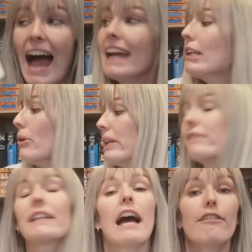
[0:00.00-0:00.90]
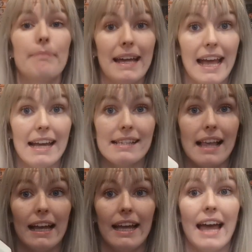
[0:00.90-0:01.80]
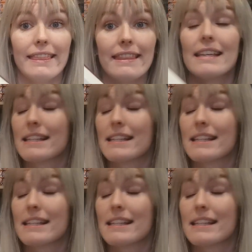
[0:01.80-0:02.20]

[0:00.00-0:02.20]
I don't even have bad eyesight, and